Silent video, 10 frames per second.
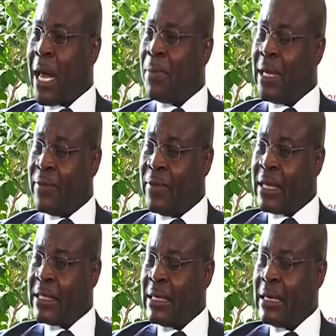believe
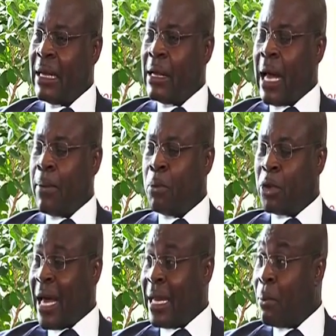that
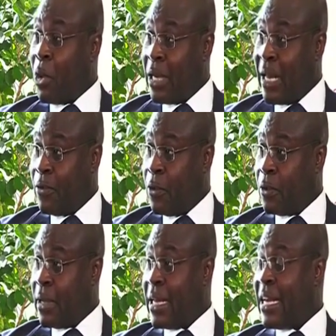both at the board
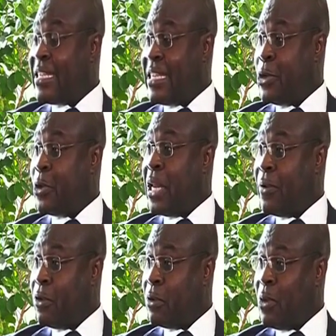level and at the CEO
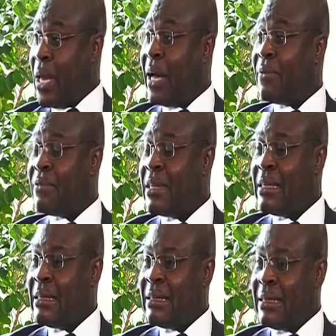level, we have
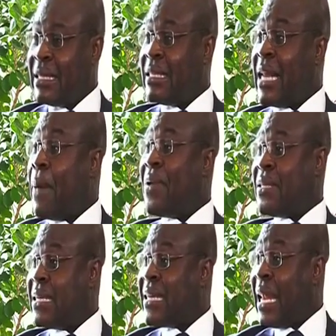
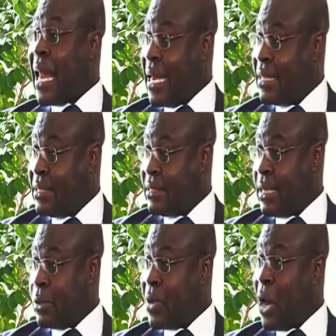99% aligned,
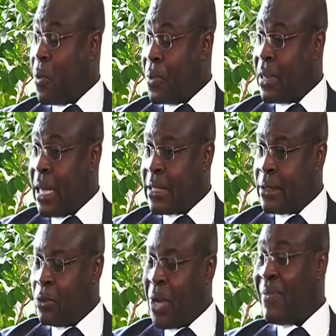and we are hoping that
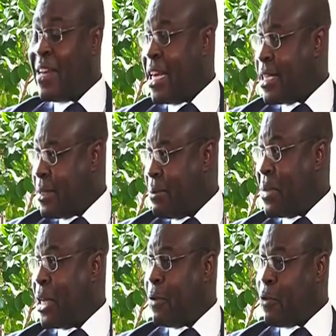we have a date,
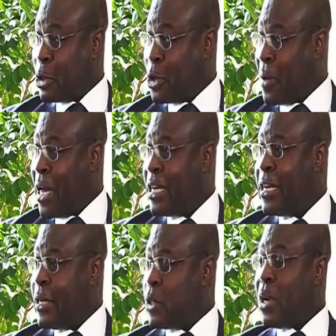middle of October,
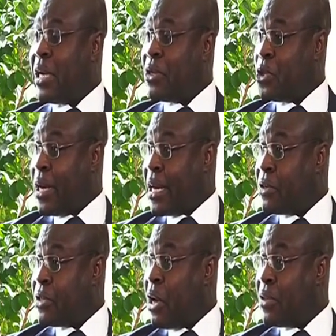to announce to the
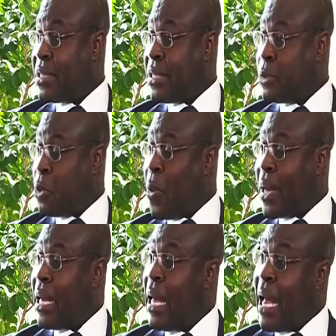country how these things will work.
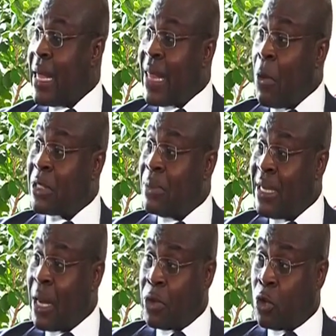And that was being
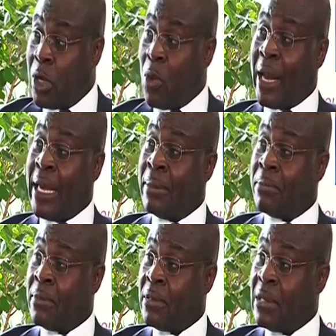done with only one aim.
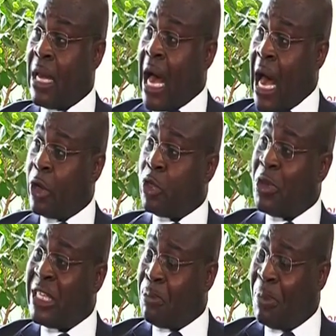How do we
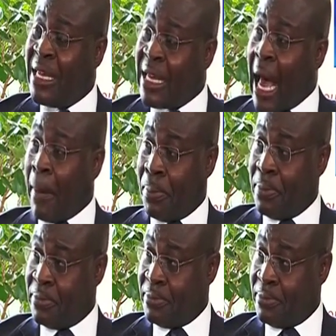speed up